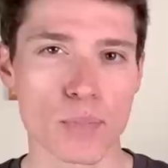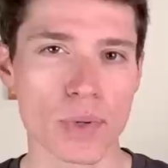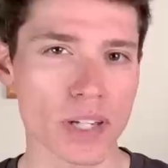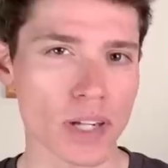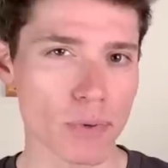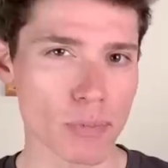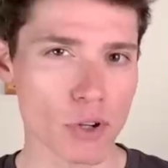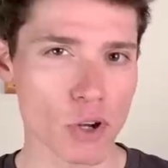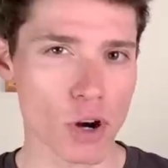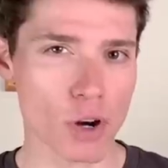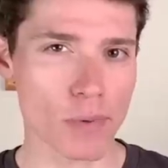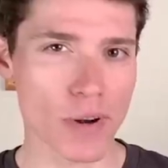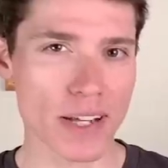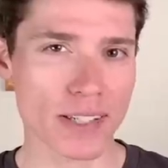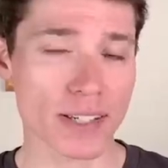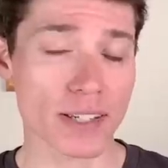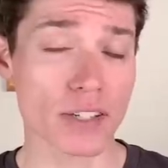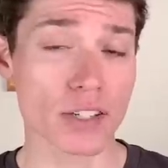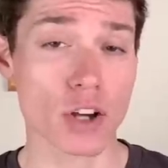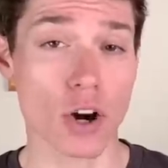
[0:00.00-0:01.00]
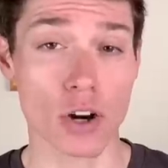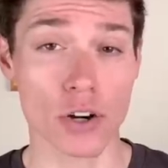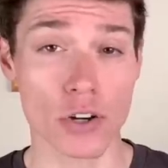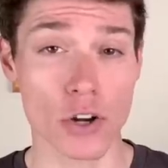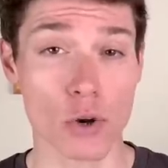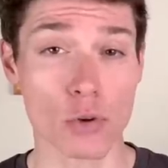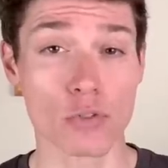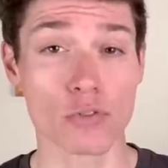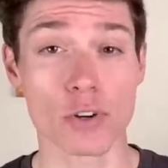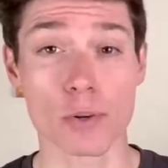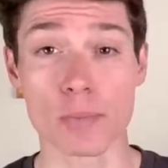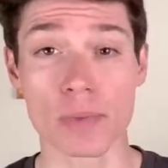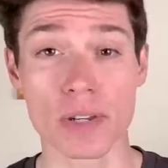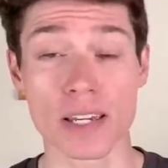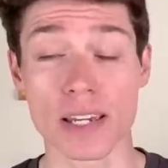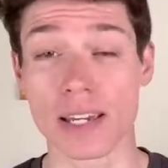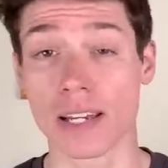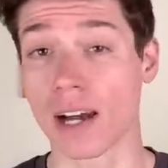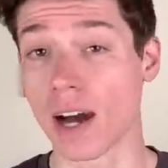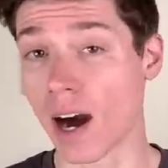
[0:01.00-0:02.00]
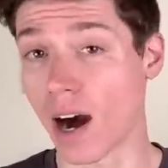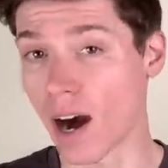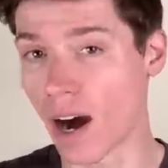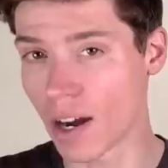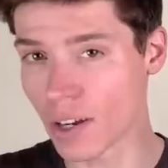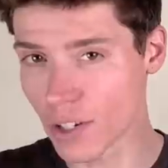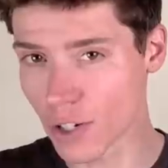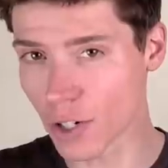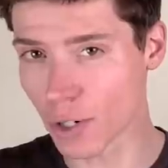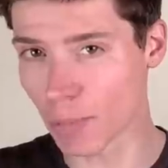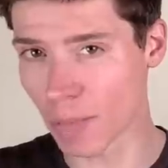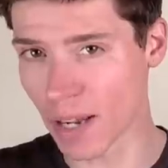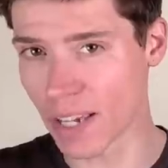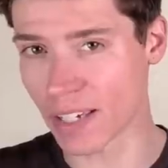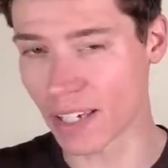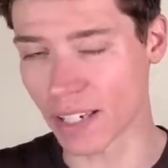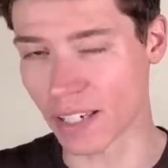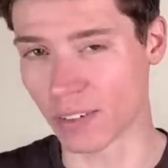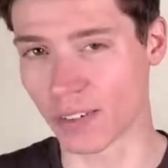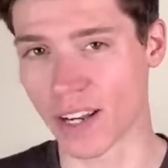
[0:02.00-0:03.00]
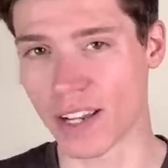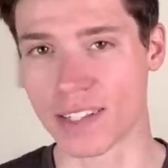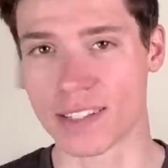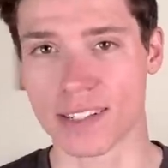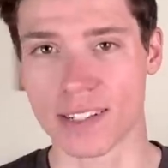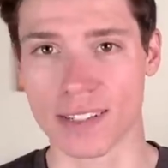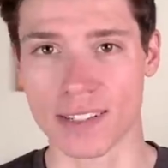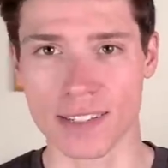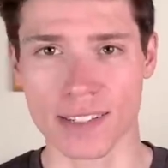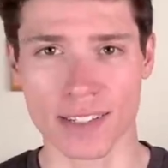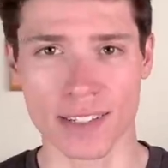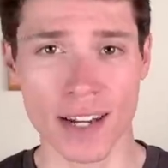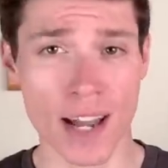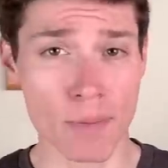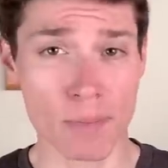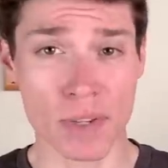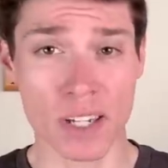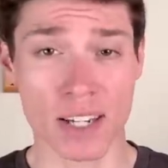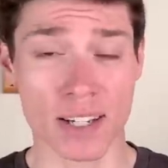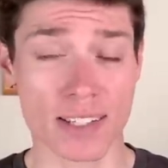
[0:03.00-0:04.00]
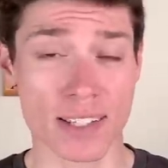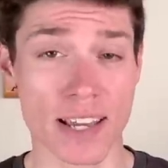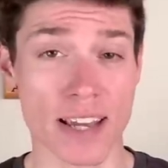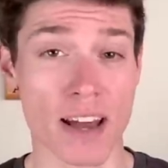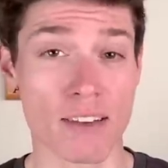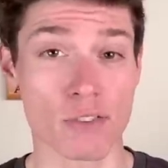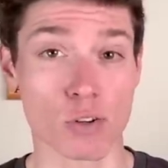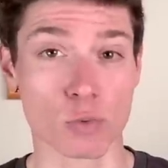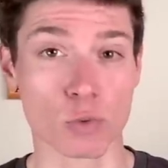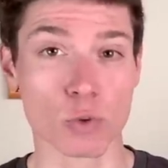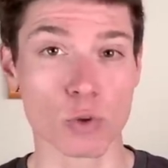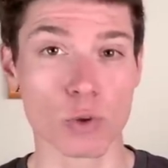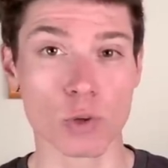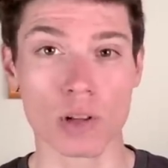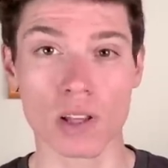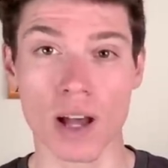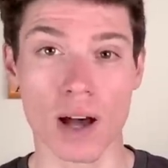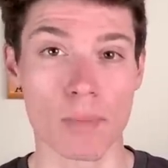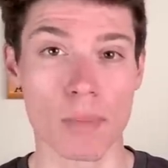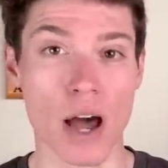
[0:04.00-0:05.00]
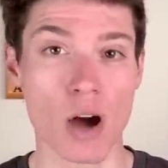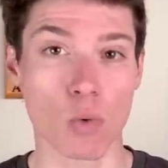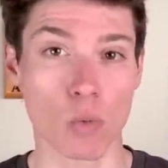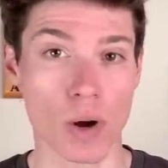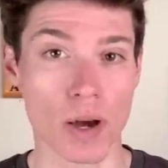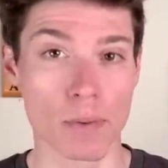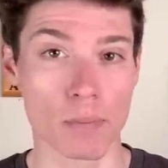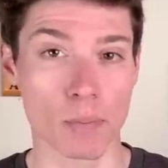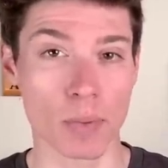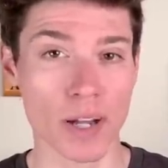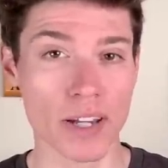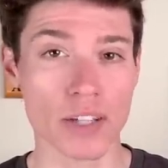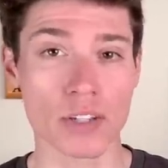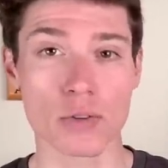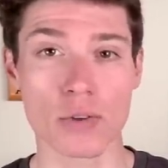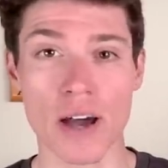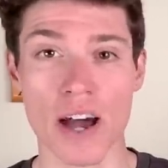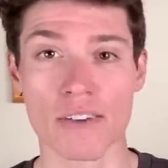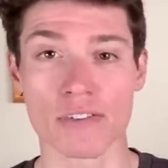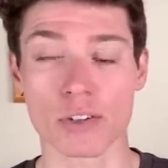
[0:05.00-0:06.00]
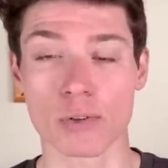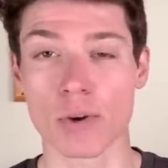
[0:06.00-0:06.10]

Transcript: B W R races are known for being underbiking races, not because they have a rule about what bike you have to